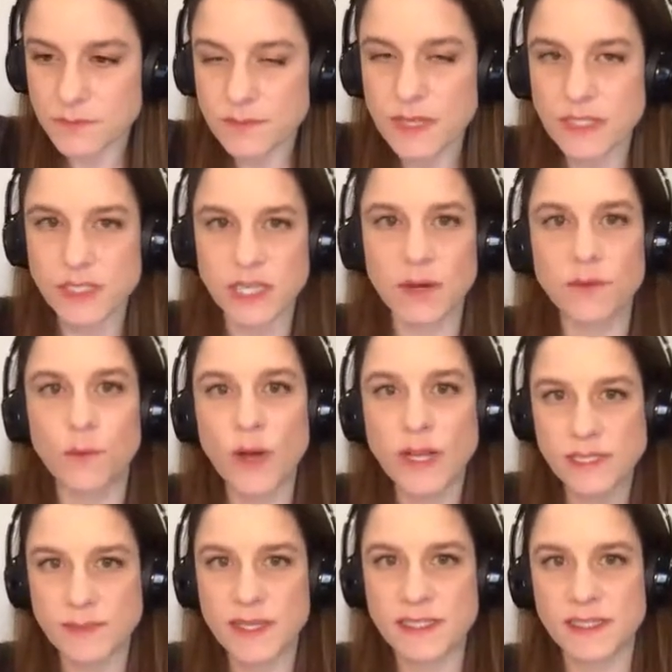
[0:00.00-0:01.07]
So one
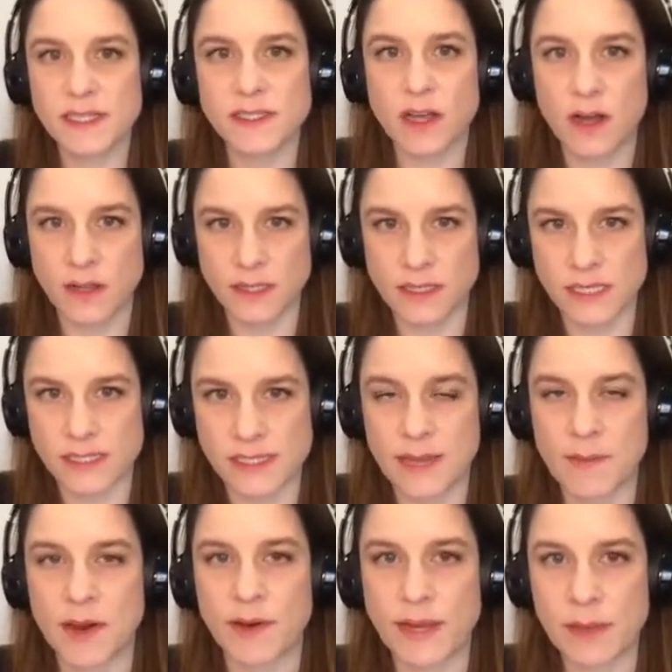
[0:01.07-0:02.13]
species all in the same
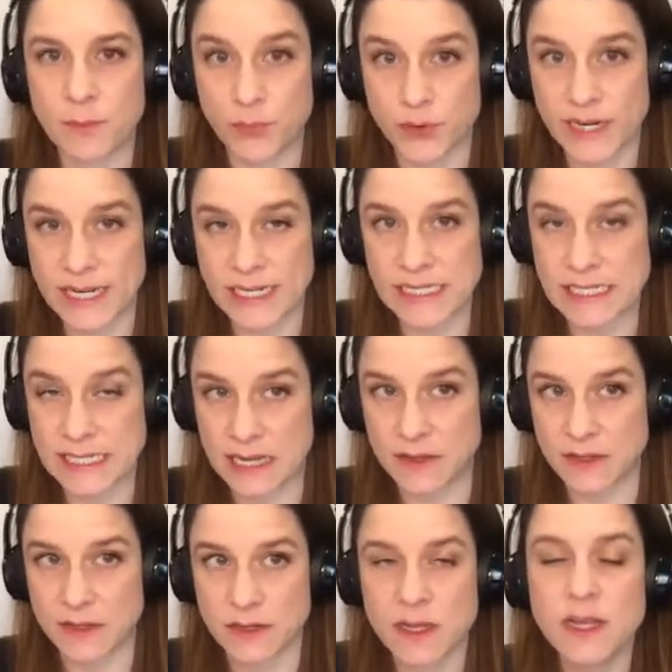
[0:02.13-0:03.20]
area breeding
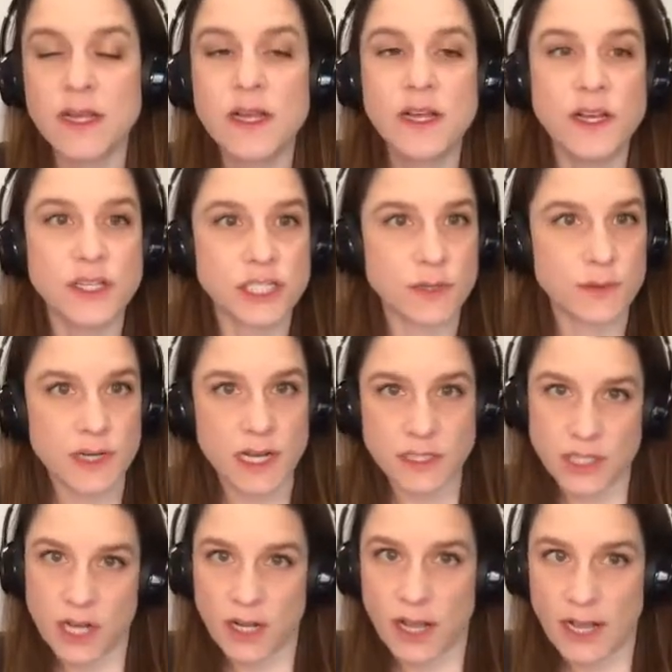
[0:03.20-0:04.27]
together. So we're not
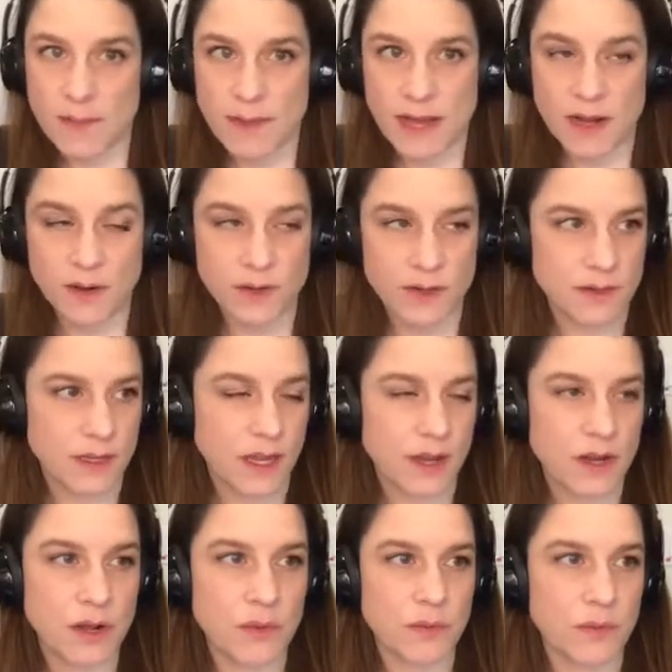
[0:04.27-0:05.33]
talking about,
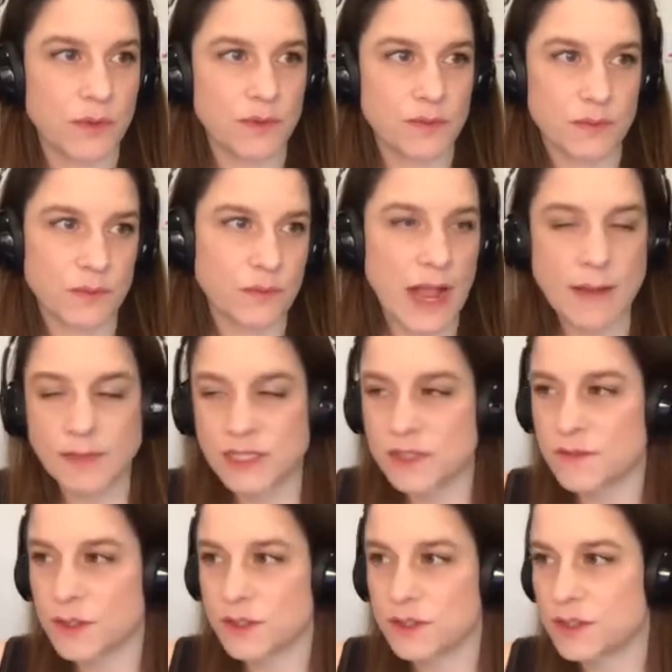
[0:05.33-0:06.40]
rabbits
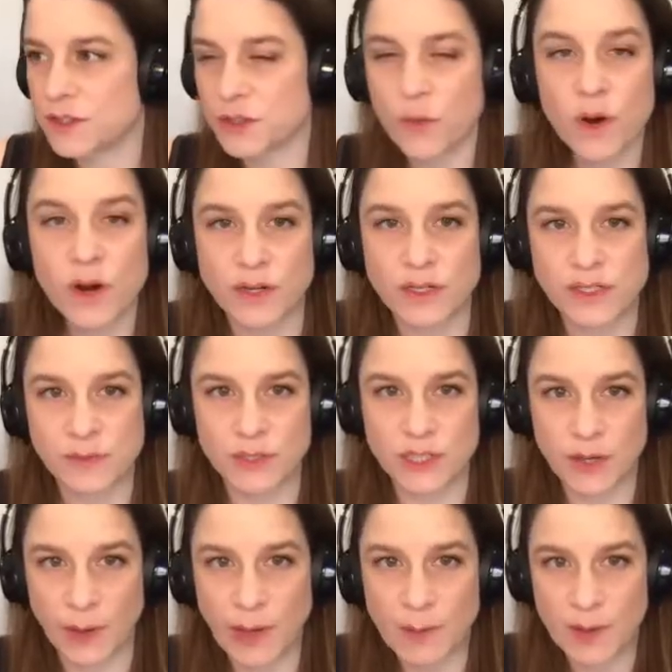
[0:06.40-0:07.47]
versus squirrels. We're
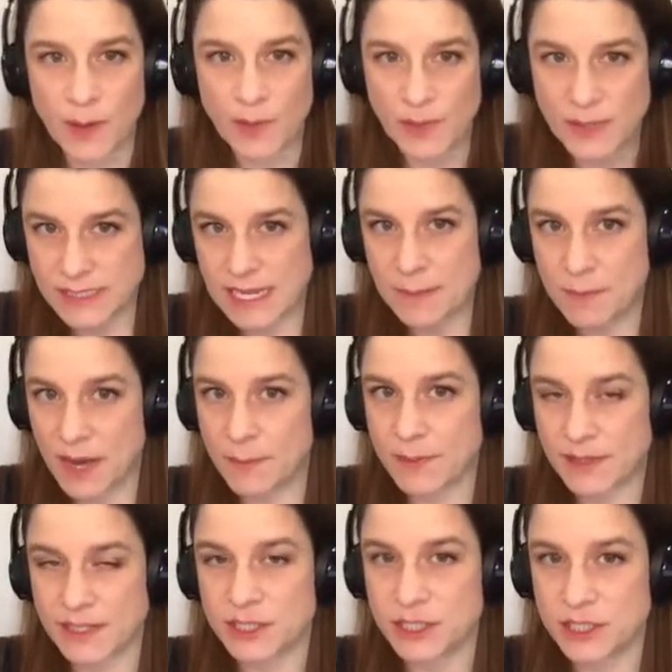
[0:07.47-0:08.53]
talking about the same
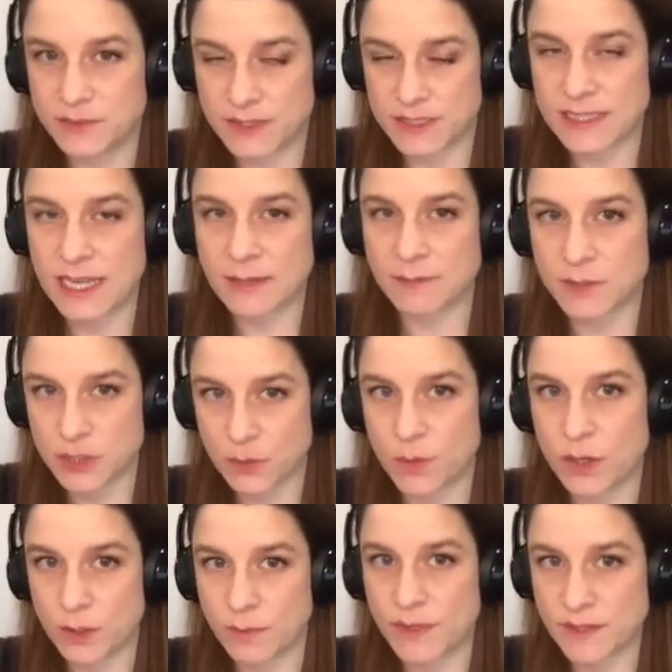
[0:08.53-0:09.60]
population of the same
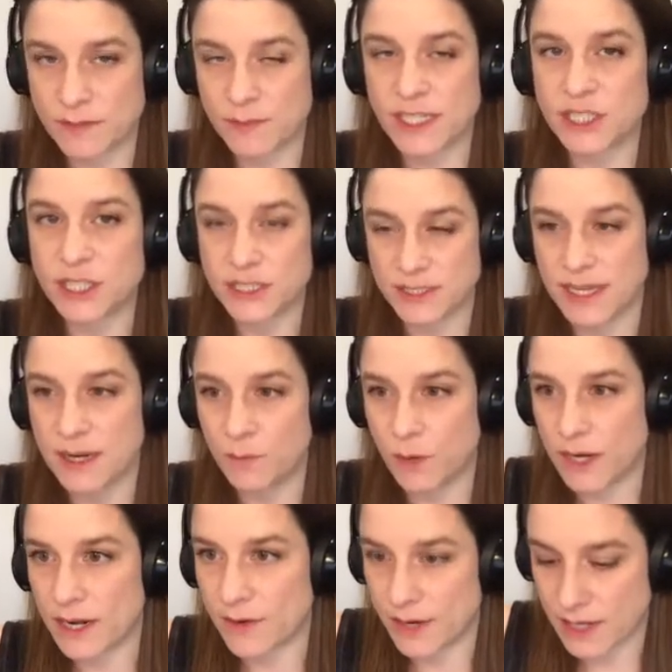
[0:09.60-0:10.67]
squirrel species in
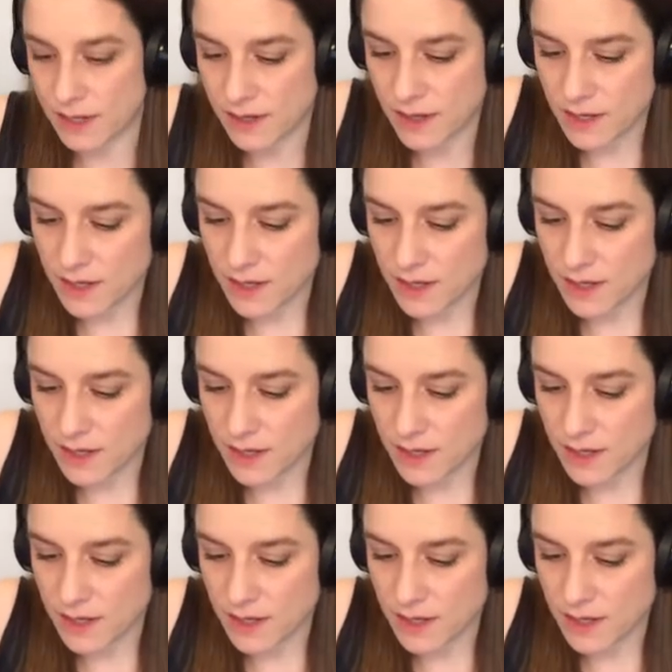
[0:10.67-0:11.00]
one area.